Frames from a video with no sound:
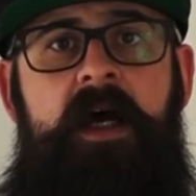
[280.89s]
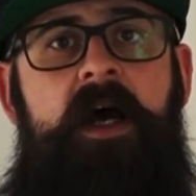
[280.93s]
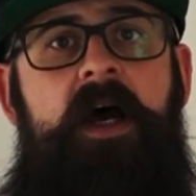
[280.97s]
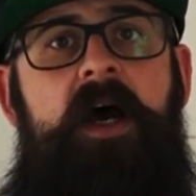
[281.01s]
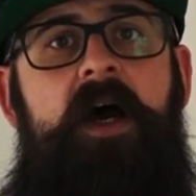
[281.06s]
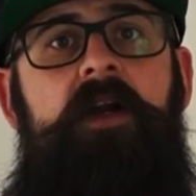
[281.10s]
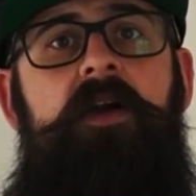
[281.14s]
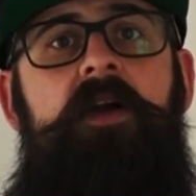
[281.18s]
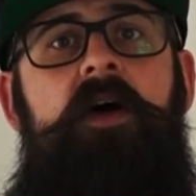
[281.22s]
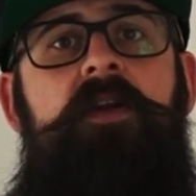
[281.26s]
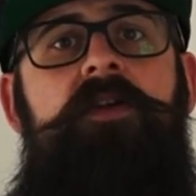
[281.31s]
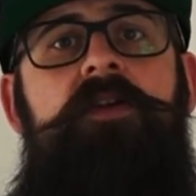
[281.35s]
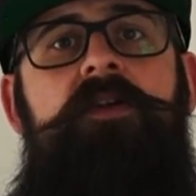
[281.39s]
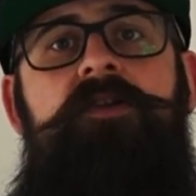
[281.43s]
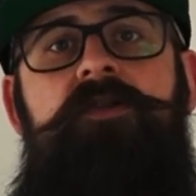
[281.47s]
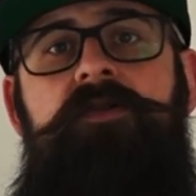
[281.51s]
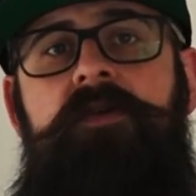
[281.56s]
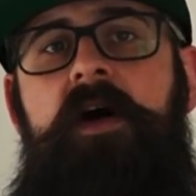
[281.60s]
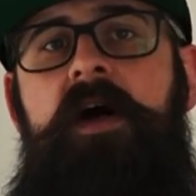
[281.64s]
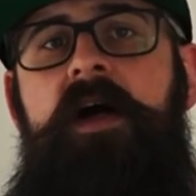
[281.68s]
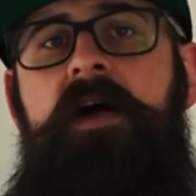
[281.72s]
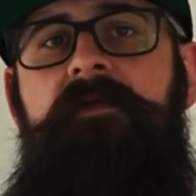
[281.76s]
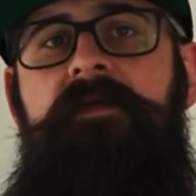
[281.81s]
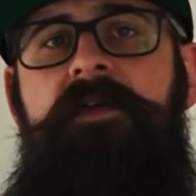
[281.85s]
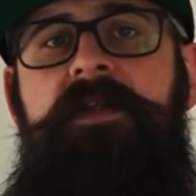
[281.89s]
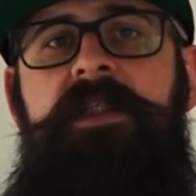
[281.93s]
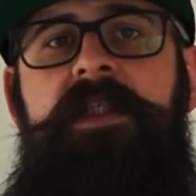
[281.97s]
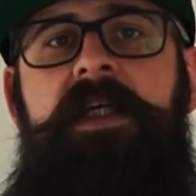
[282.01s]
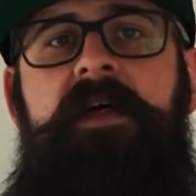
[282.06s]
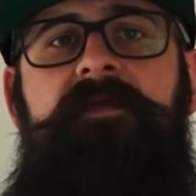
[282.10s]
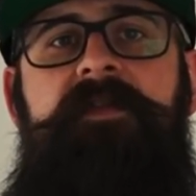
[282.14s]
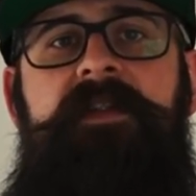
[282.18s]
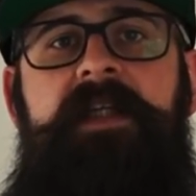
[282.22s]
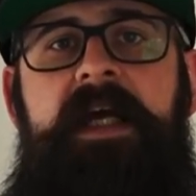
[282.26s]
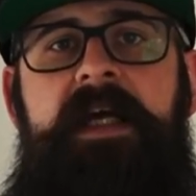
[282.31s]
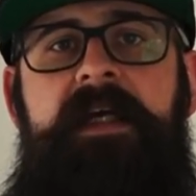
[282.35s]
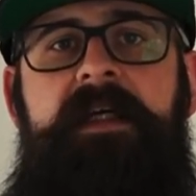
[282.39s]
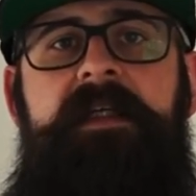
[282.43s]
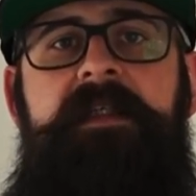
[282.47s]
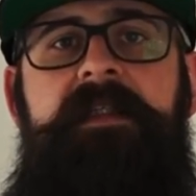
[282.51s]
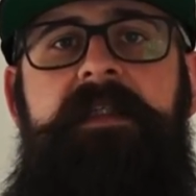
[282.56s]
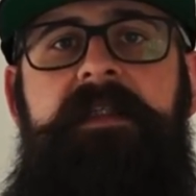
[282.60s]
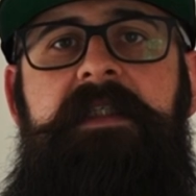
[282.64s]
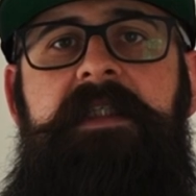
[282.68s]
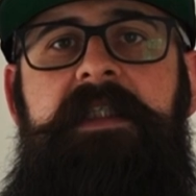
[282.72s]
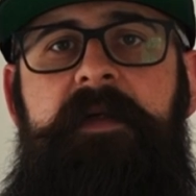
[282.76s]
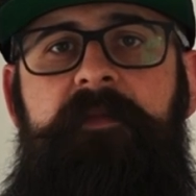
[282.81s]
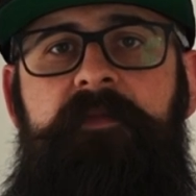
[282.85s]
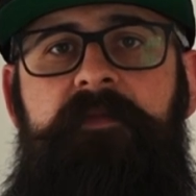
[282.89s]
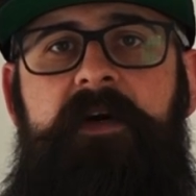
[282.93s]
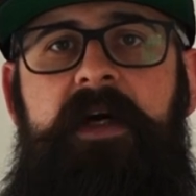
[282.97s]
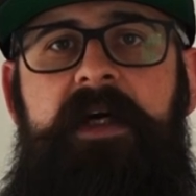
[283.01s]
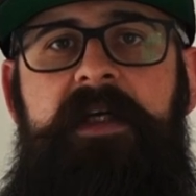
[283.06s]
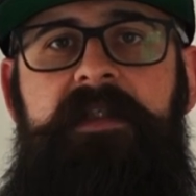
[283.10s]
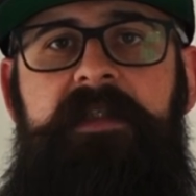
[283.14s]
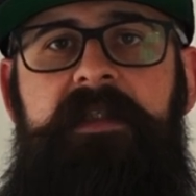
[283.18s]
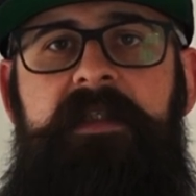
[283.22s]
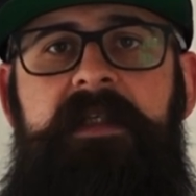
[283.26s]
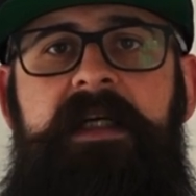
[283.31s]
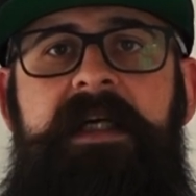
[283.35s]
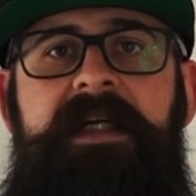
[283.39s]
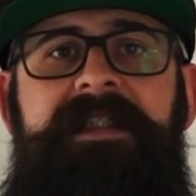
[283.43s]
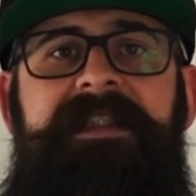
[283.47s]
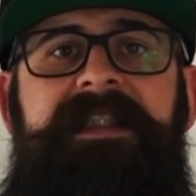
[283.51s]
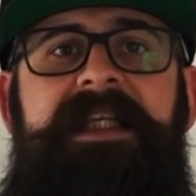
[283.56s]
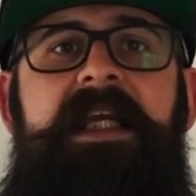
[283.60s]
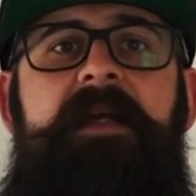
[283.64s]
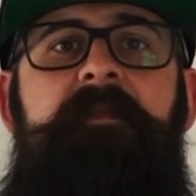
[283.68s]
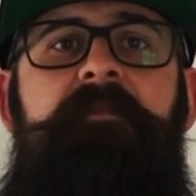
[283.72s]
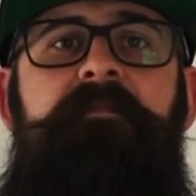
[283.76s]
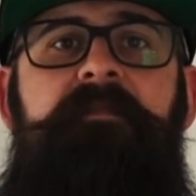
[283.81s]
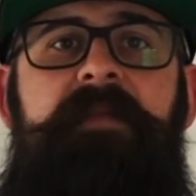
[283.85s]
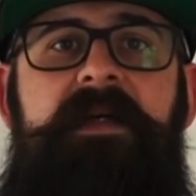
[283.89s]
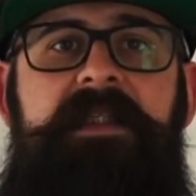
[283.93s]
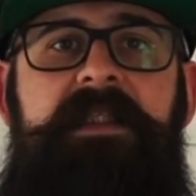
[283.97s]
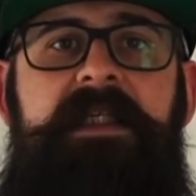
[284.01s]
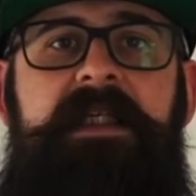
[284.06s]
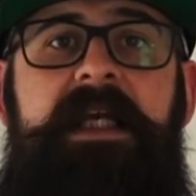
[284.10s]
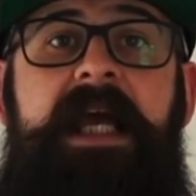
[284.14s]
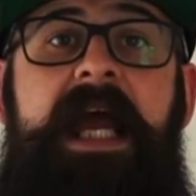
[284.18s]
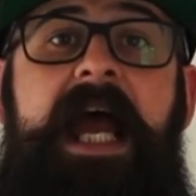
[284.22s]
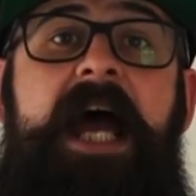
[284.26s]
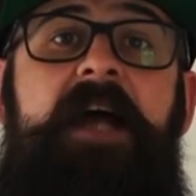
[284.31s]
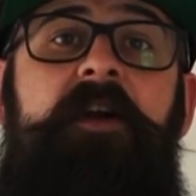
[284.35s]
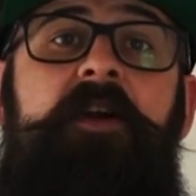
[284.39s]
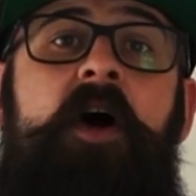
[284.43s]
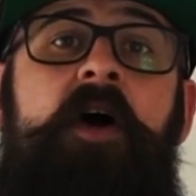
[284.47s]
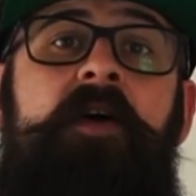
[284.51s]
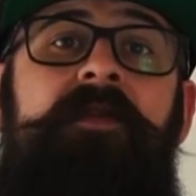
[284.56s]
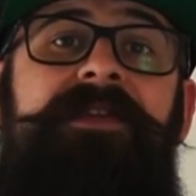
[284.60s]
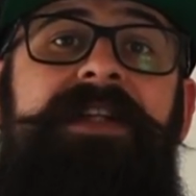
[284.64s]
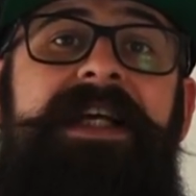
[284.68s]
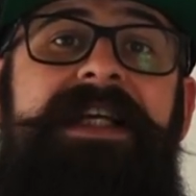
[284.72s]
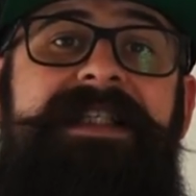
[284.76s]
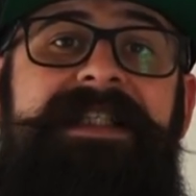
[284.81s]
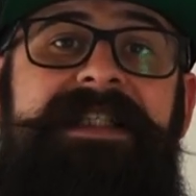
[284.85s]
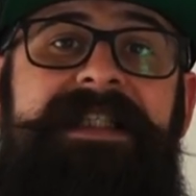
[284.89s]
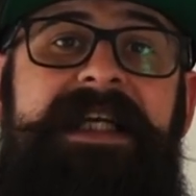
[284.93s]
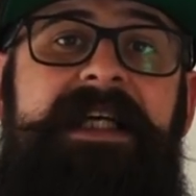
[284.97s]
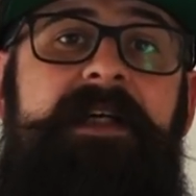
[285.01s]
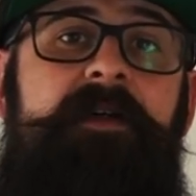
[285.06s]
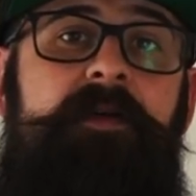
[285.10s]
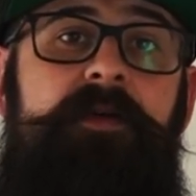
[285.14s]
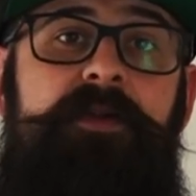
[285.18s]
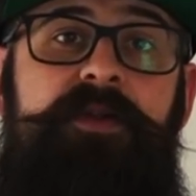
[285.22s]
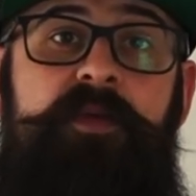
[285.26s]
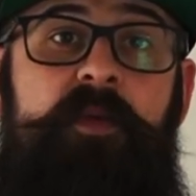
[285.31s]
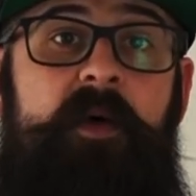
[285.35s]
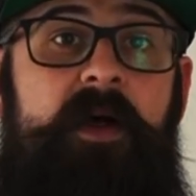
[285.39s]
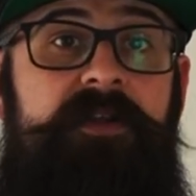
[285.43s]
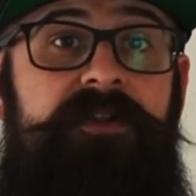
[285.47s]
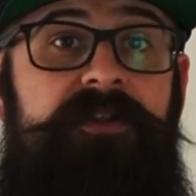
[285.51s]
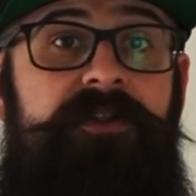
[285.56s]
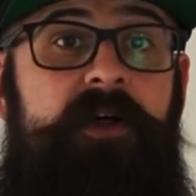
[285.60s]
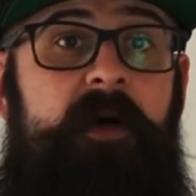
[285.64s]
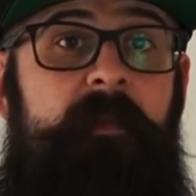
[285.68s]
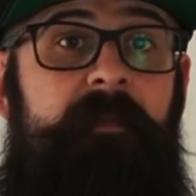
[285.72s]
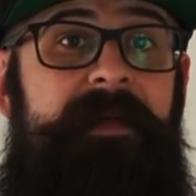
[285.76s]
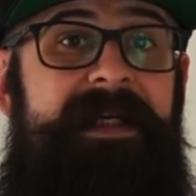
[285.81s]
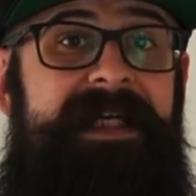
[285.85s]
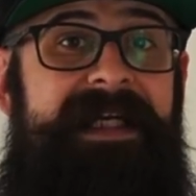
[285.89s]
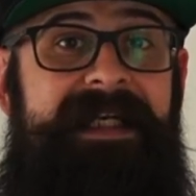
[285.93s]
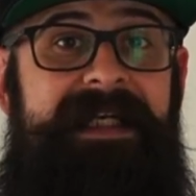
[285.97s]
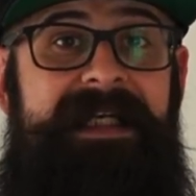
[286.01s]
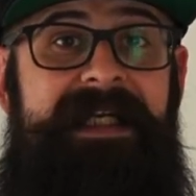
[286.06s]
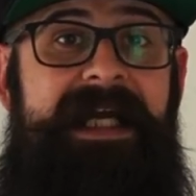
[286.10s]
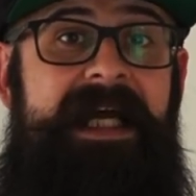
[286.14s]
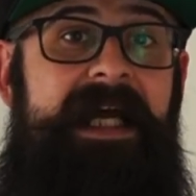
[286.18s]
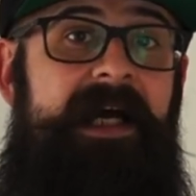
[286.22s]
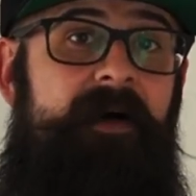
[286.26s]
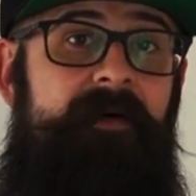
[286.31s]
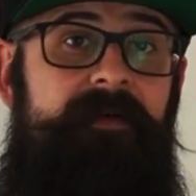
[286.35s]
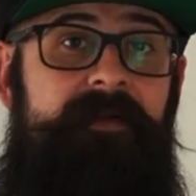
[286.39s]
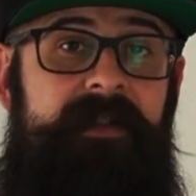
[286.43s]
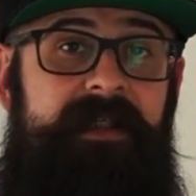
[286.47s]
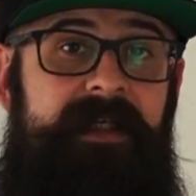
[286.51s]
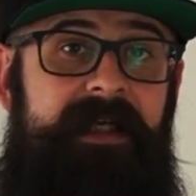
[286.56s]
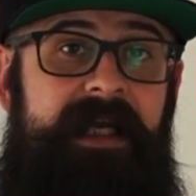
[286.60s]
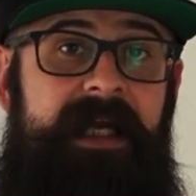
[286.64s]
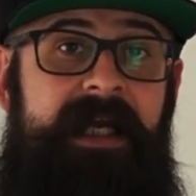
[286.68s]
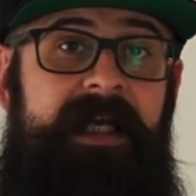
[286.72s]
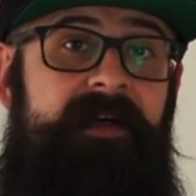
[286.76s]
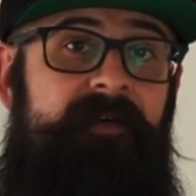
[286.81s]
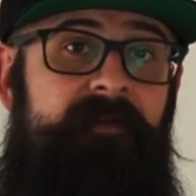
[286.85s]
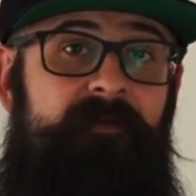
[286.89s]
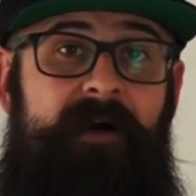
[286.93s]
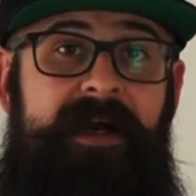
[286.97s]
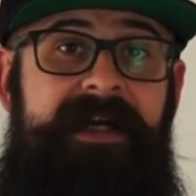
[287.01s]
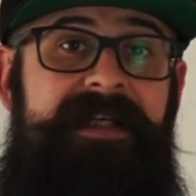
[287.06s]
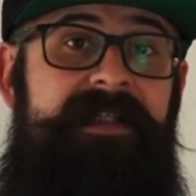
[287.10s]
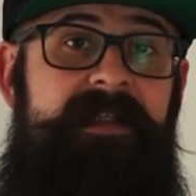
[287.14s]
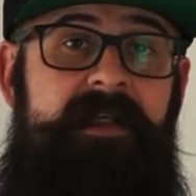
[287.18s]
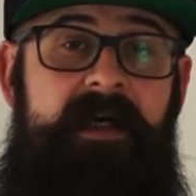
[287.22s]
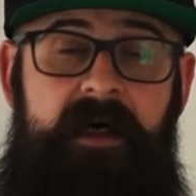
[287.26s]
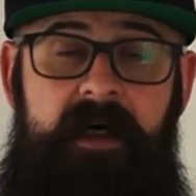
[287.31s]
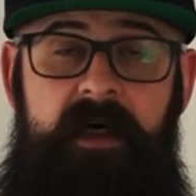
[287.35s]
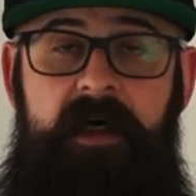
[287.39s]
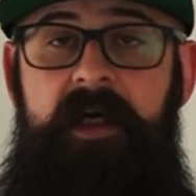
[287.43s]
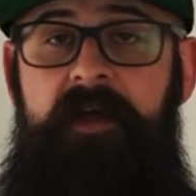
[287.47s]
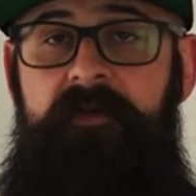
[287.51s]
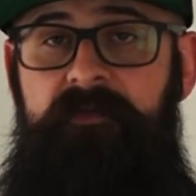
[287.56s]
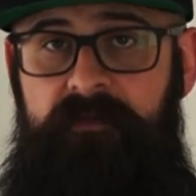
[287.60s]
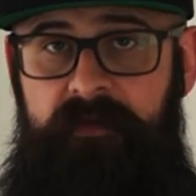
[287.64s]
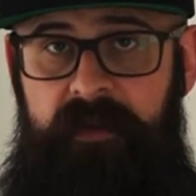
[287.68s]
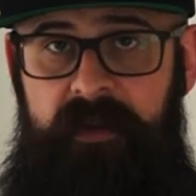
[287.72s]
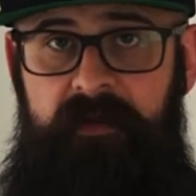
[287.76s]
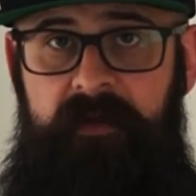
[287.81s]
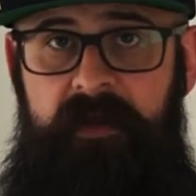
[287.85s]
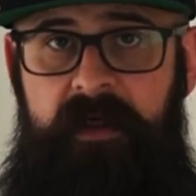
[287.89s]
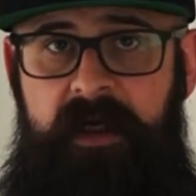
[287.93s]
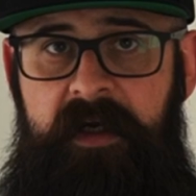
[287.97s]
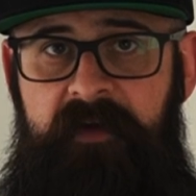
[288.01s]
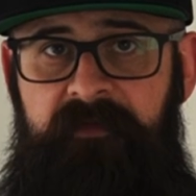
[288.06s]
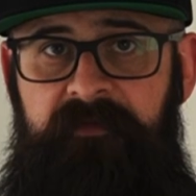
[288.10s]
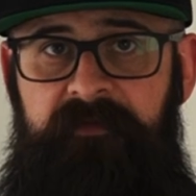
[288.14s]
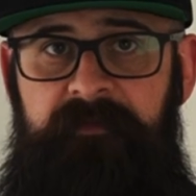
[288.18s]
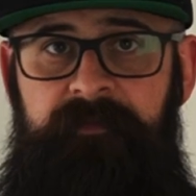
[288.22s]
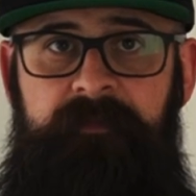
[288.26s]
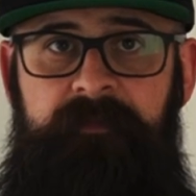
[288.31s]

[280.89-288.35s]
a lot of the drivers have taken to sim racing to keep busy and hone their skills whilst not being allowed in a race car in real life.